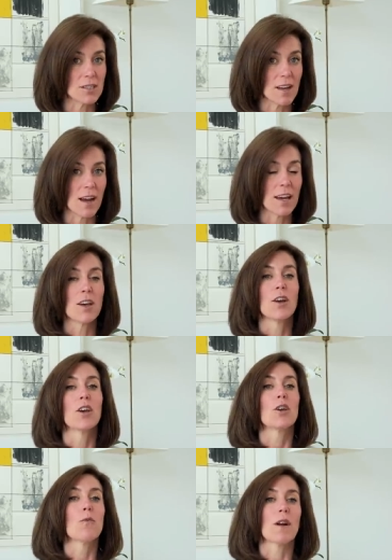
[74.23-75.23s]
high.
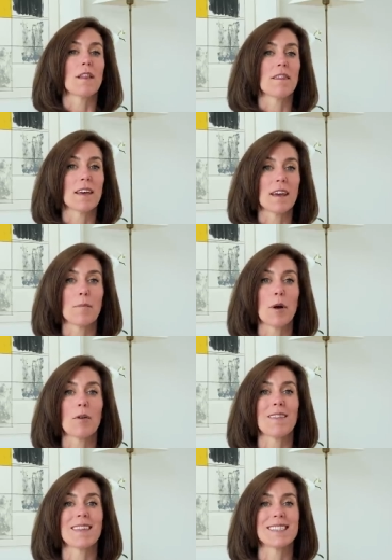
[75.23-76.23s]
You want to think about the